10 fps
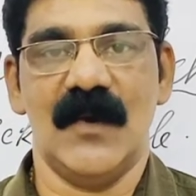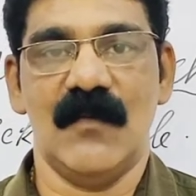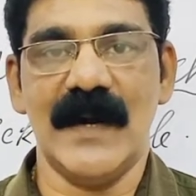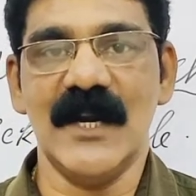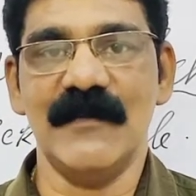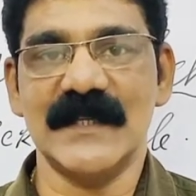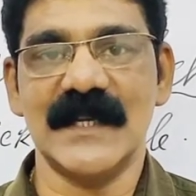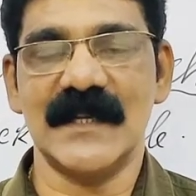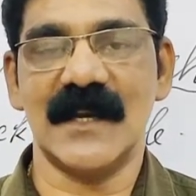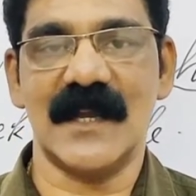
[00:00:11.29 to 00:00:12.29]
What did we
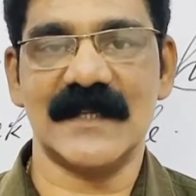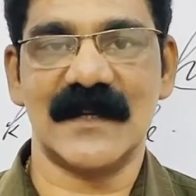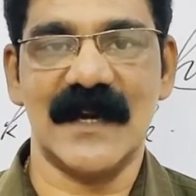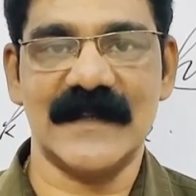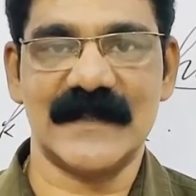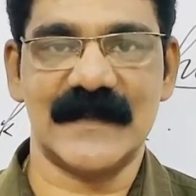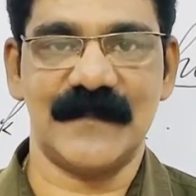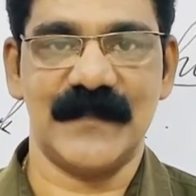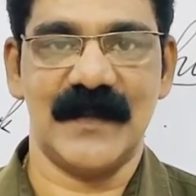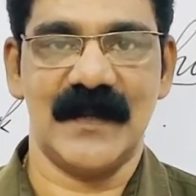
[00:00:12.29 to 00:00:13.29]
see in the last class?